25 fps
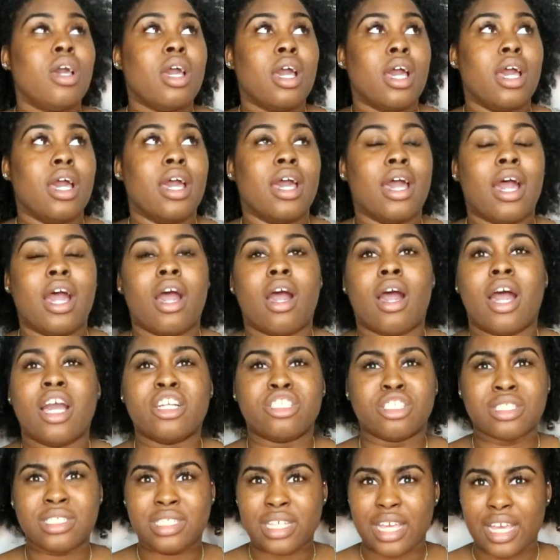I
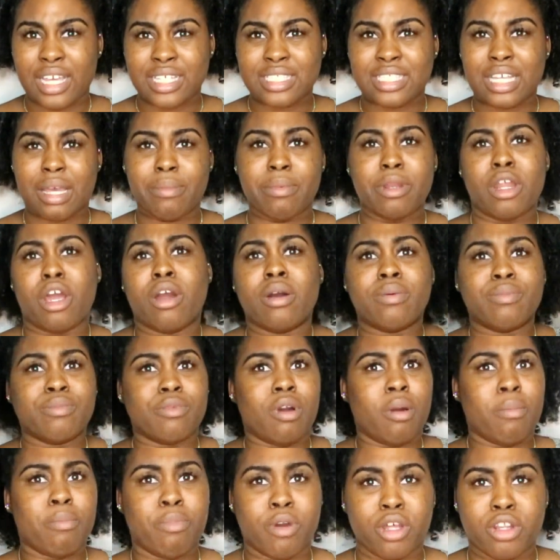just say examiner,
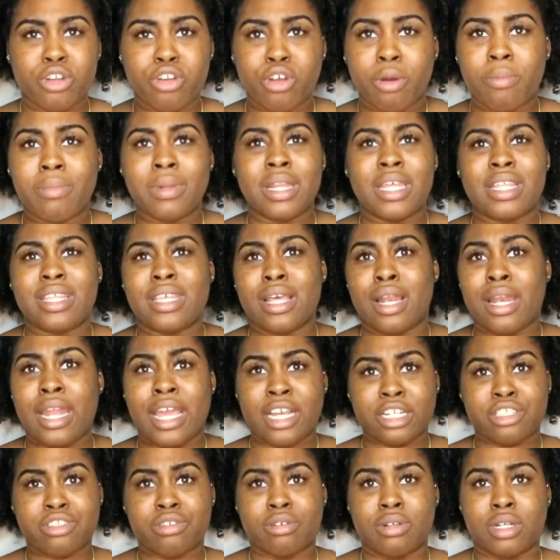but normally they're
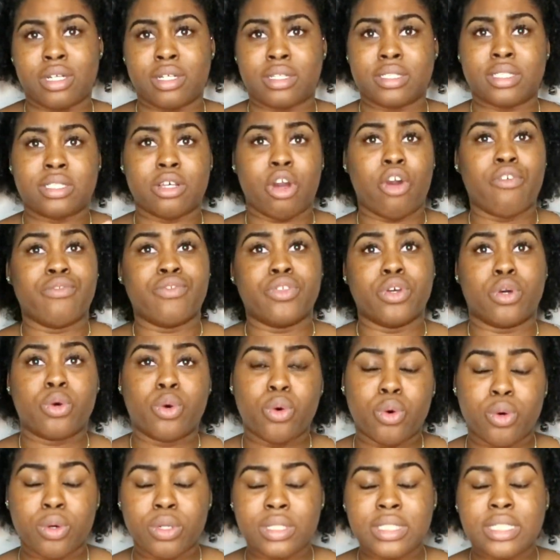lecturers of the
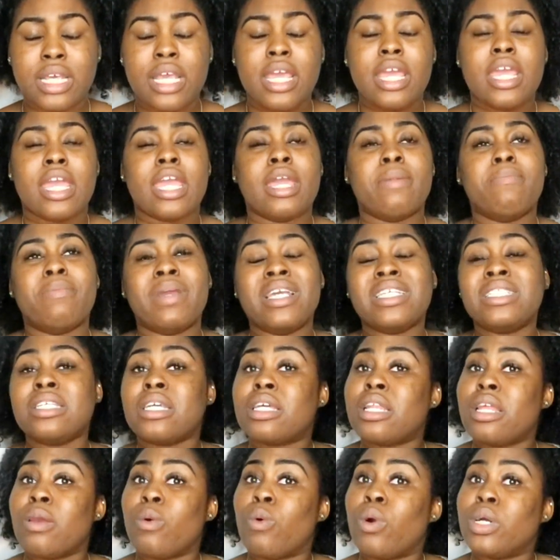course, and
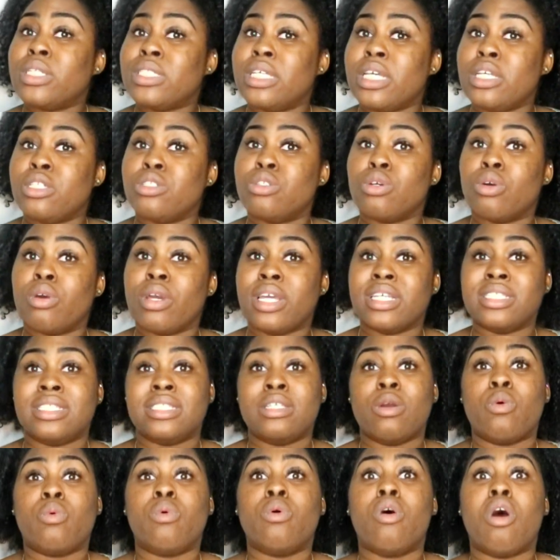basically what they do is
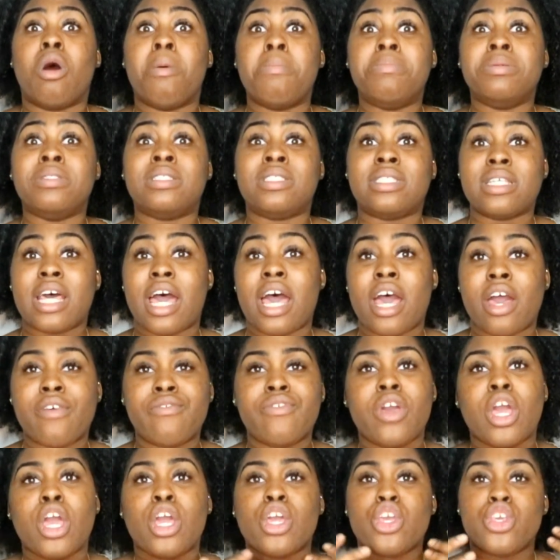they will observe
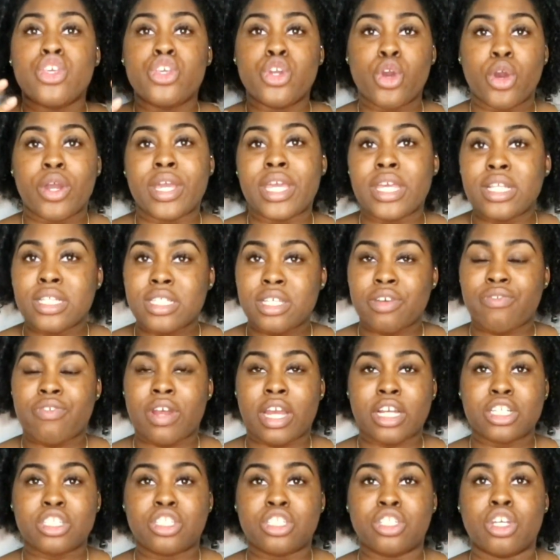your
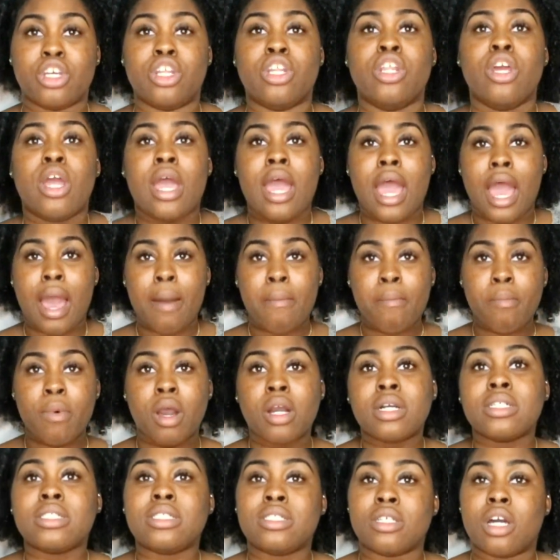interaction
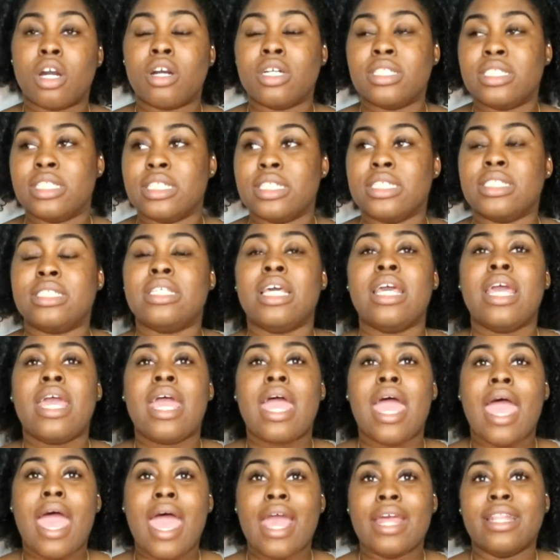amongst others
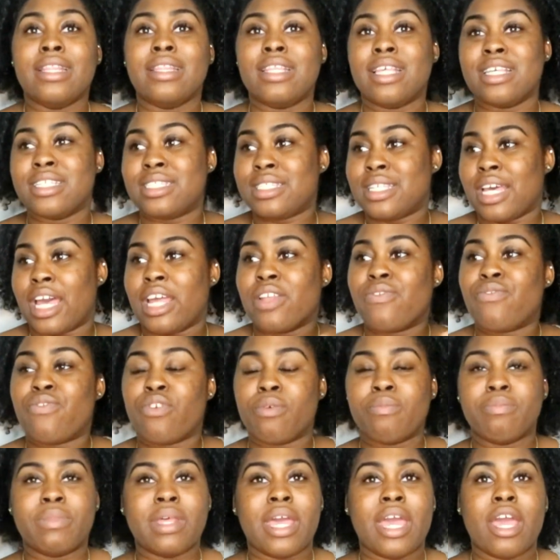and decide
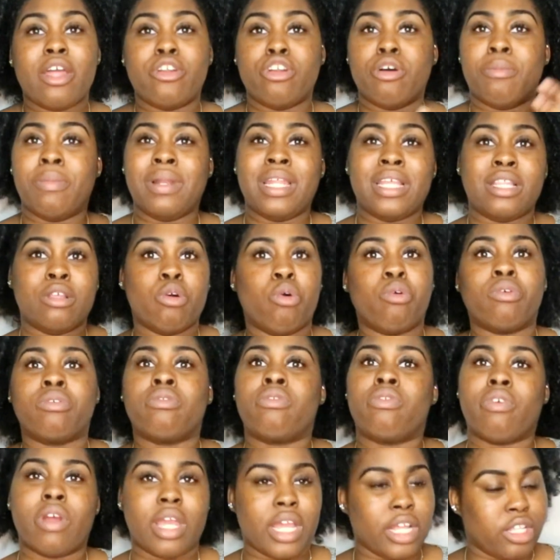from there. Normally they'll
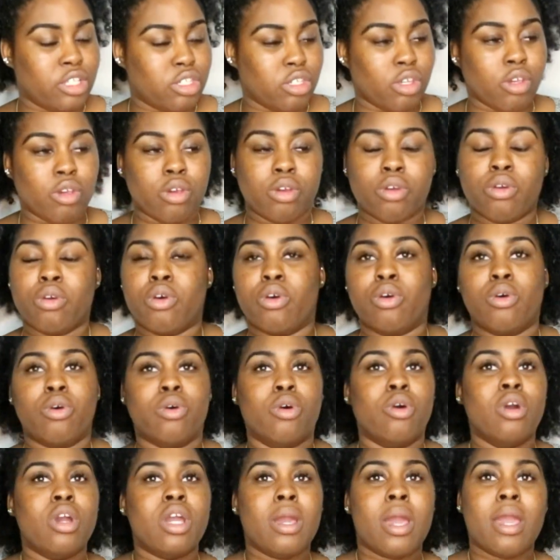grade you
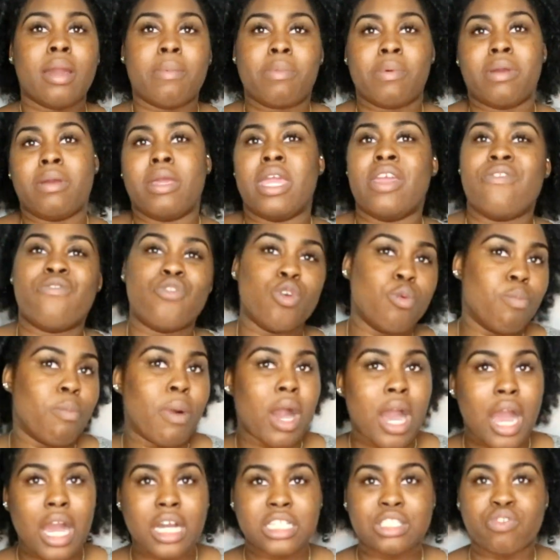or give you
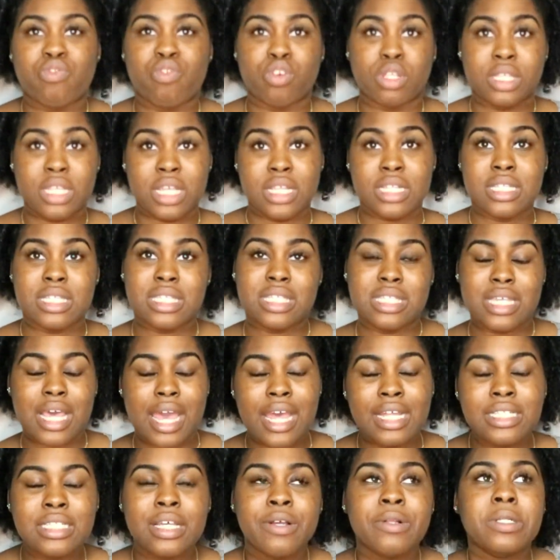marks for things
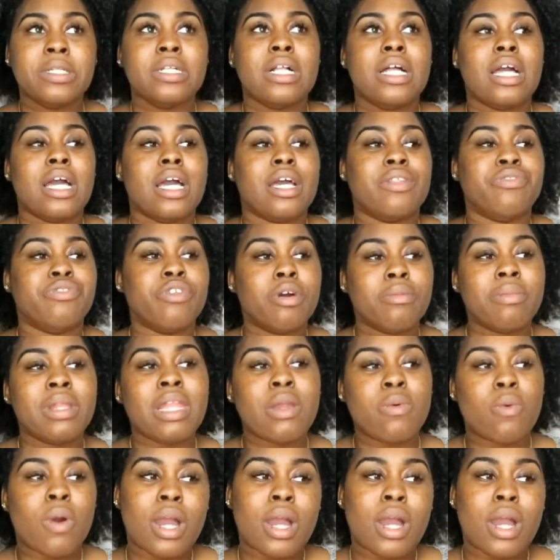said. Normally